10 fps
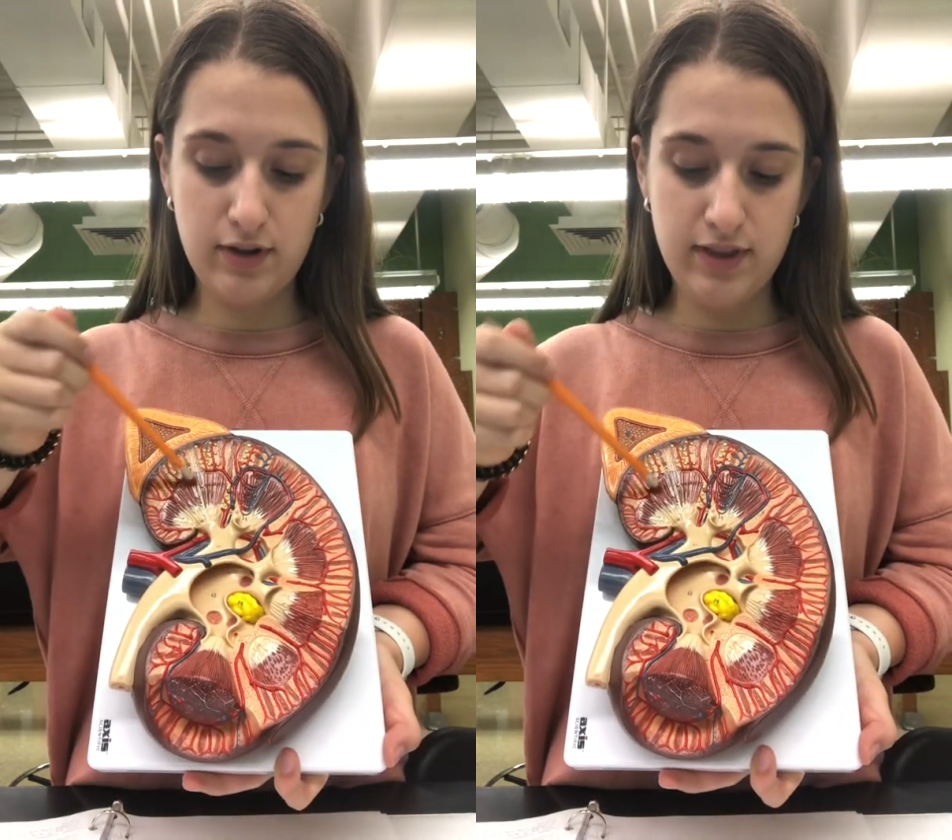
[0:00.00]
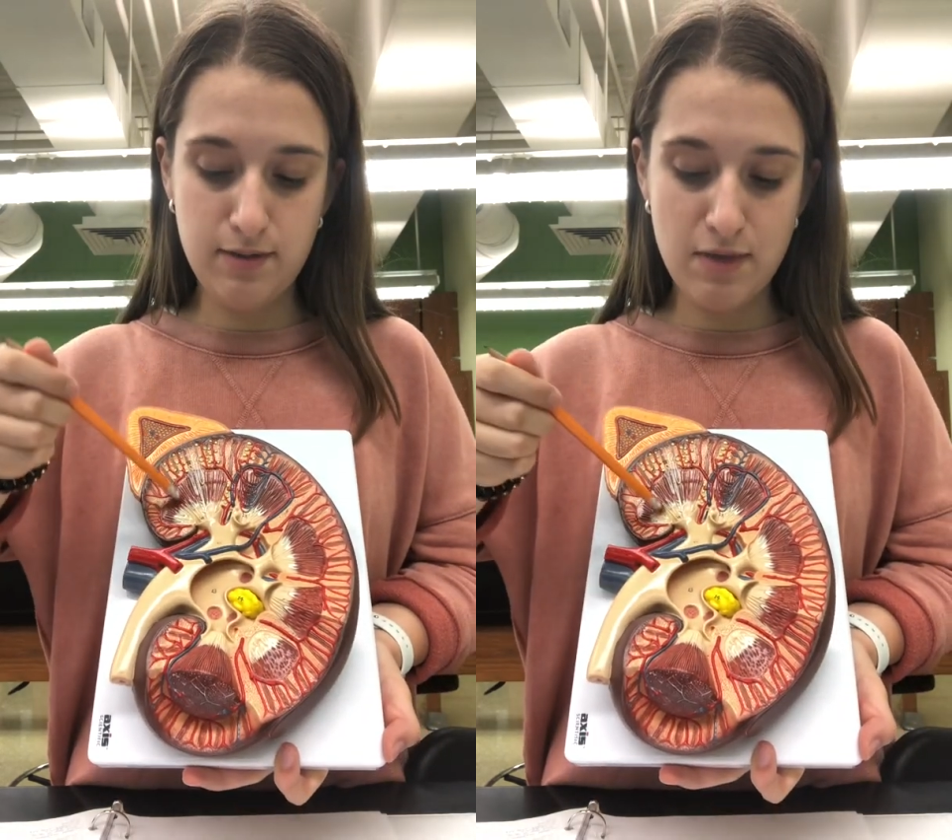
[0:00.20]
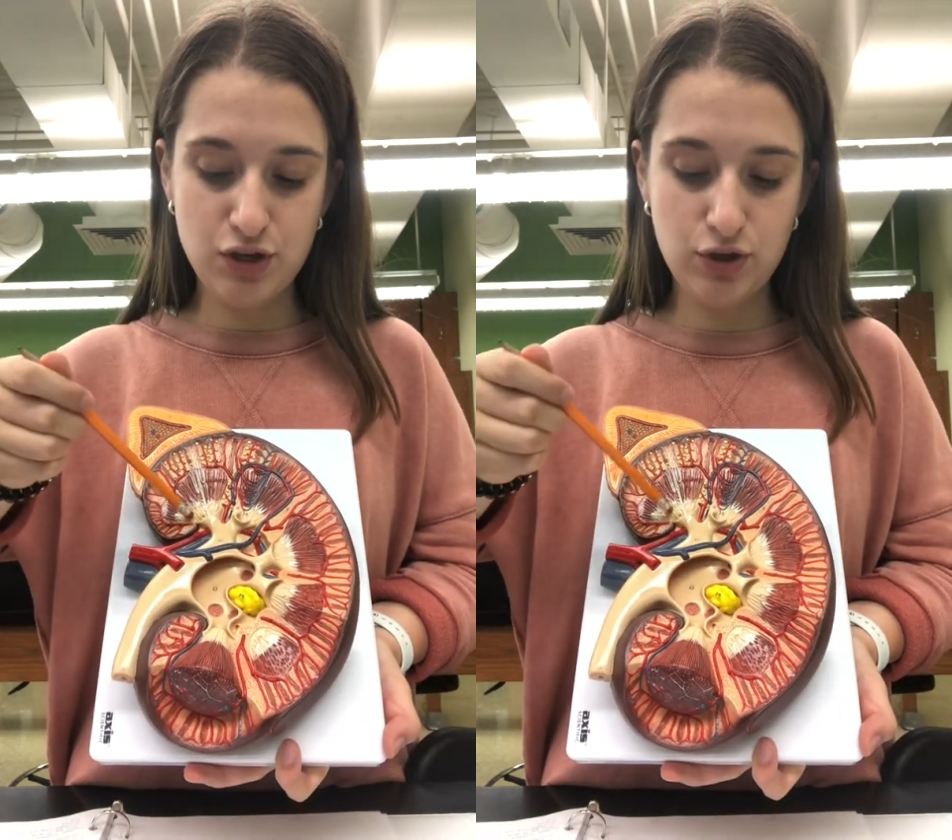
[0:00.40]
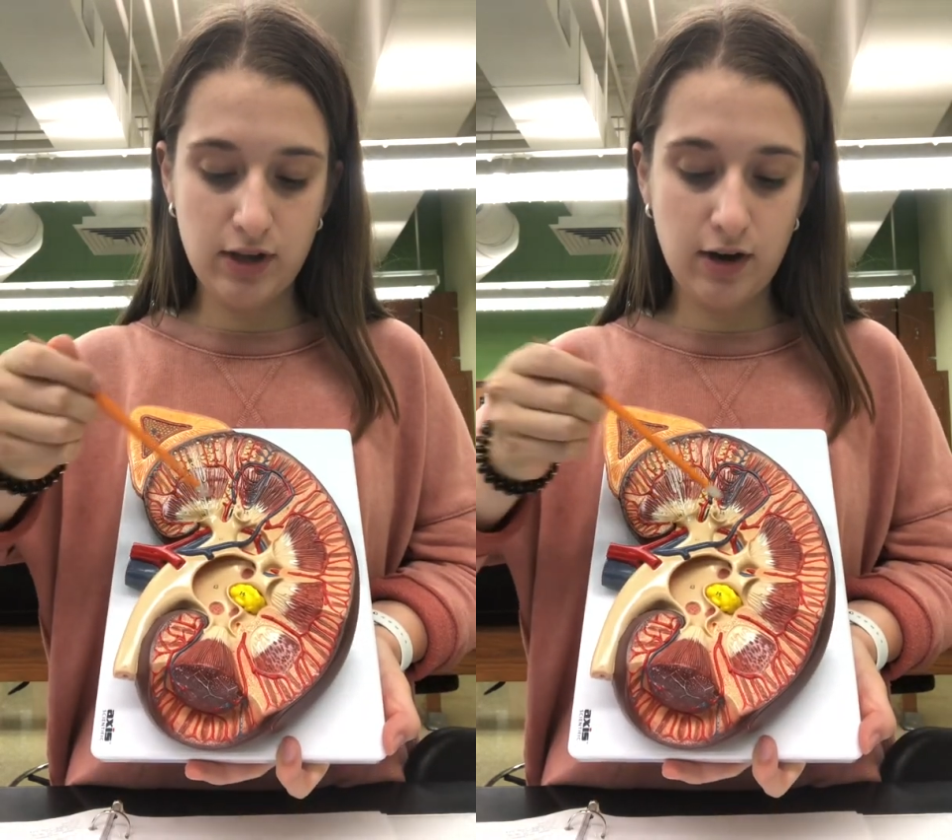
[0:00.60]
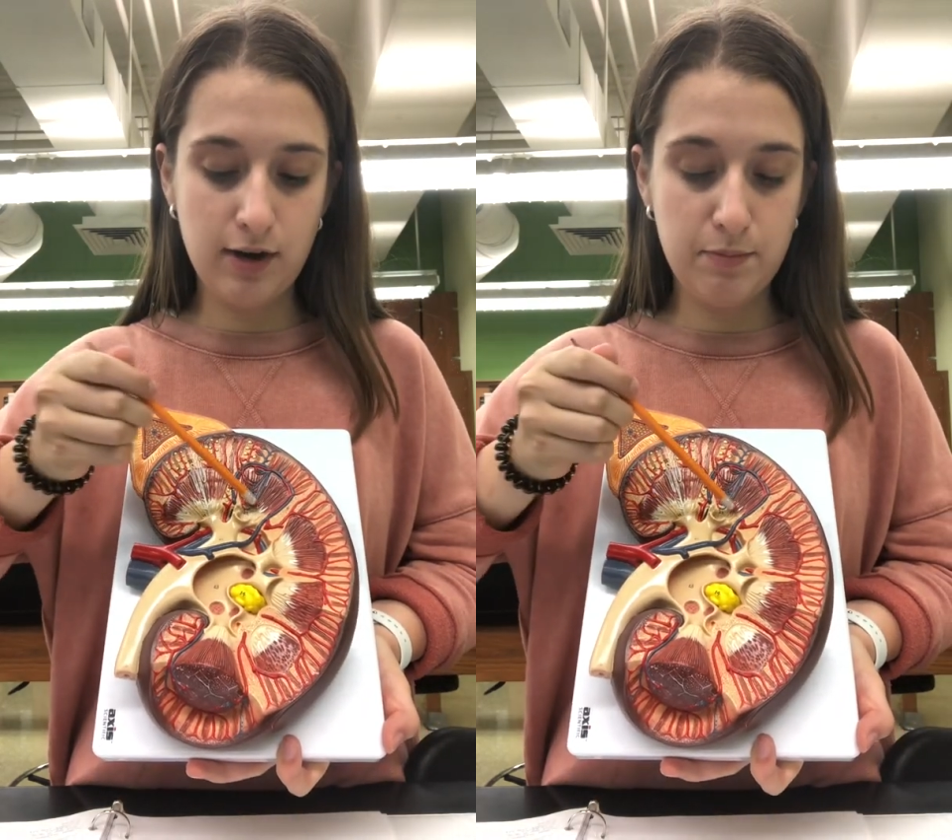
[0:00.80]
the
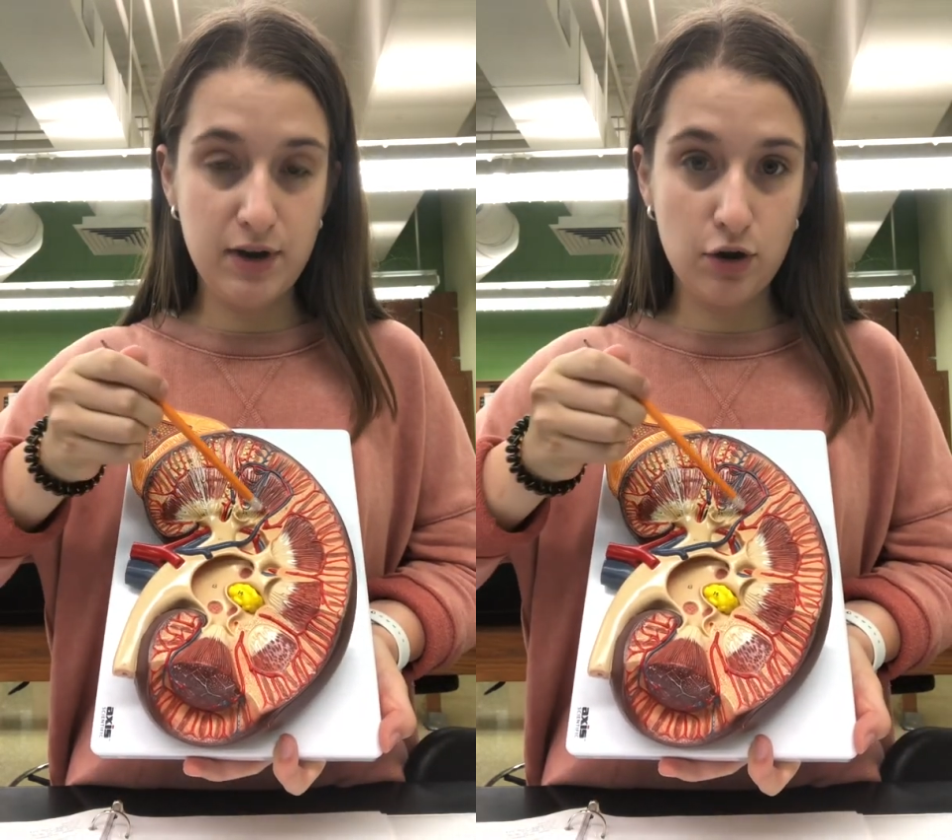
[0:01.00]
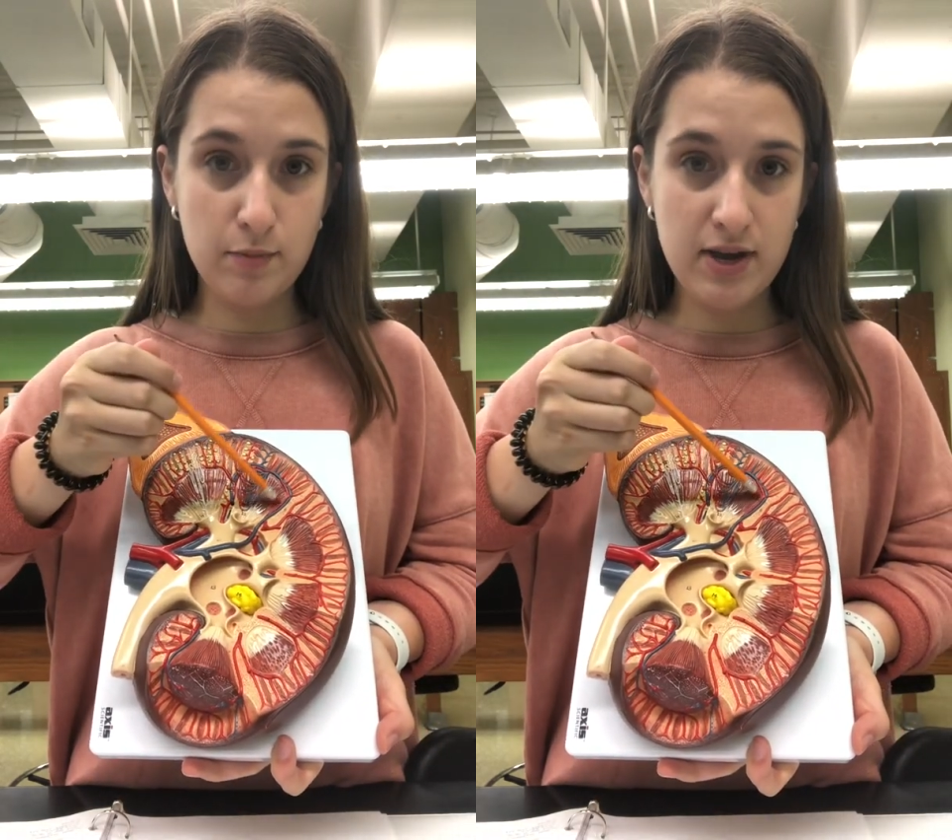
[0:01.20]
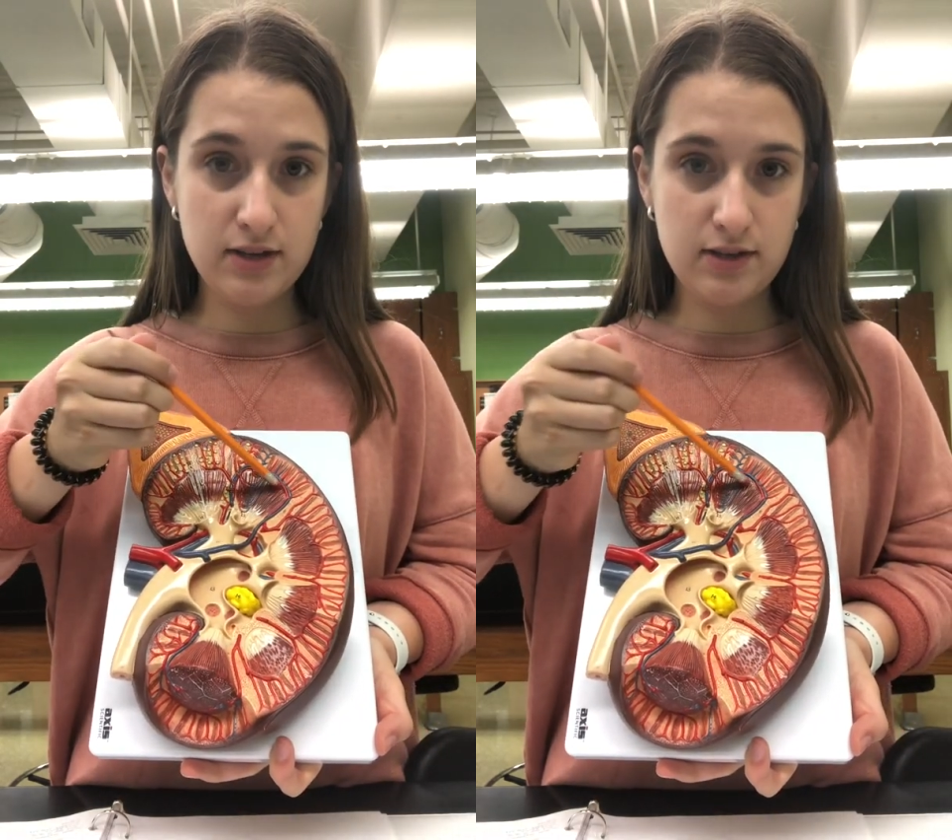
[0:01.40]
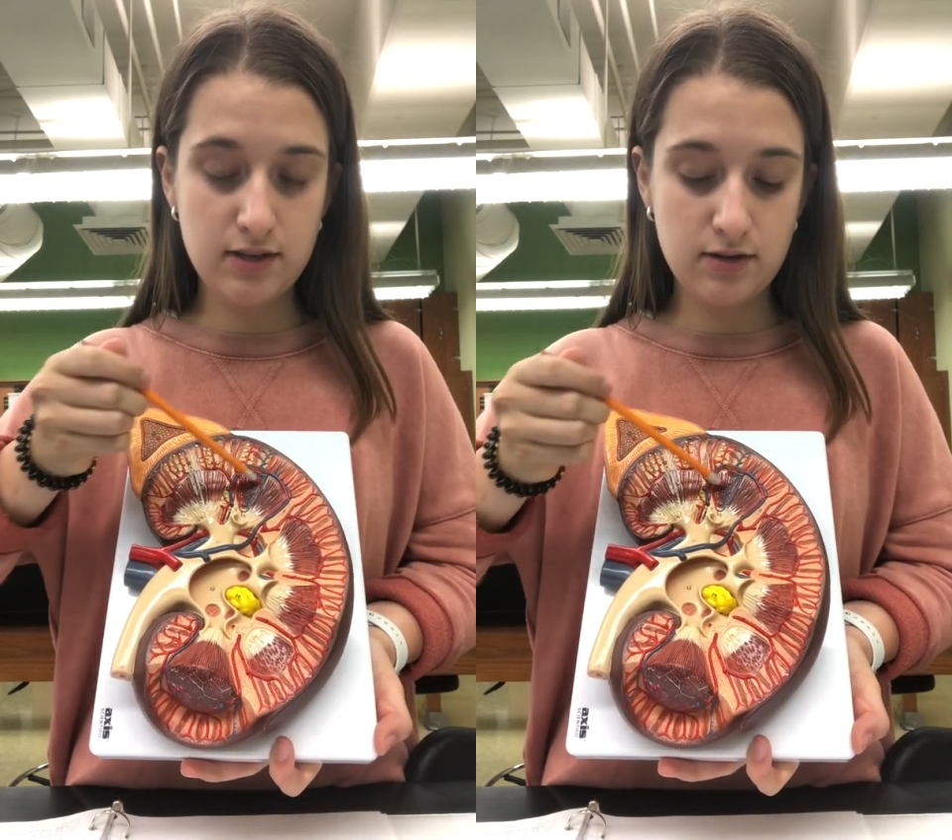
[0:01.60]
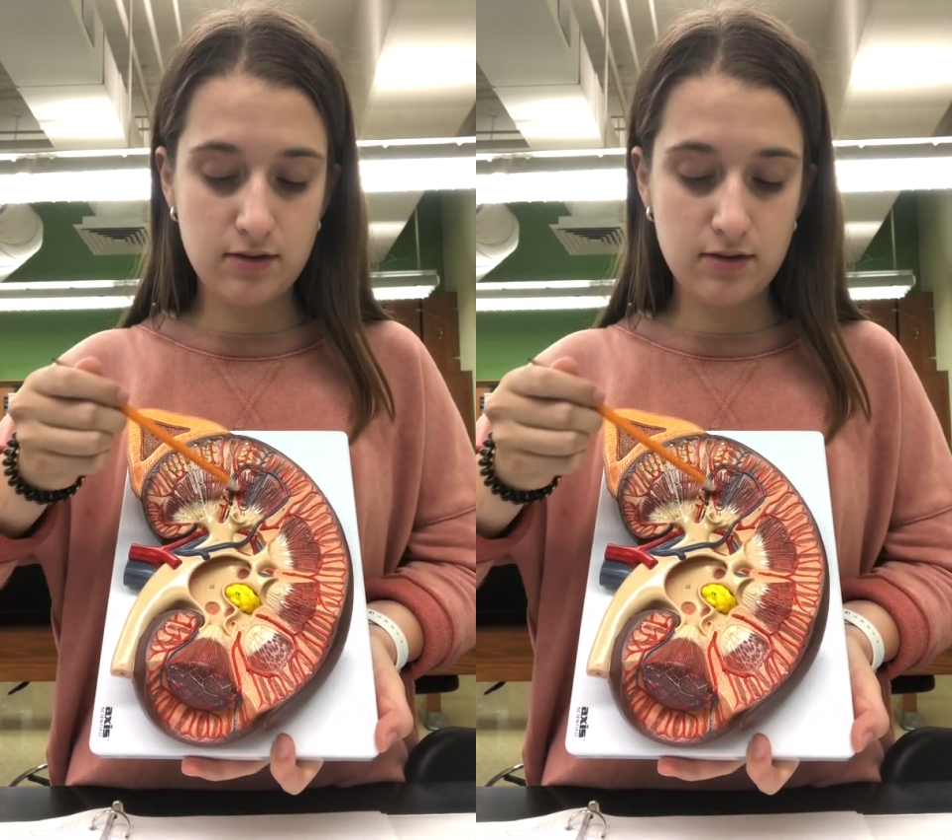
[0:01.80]
medullary pyramids,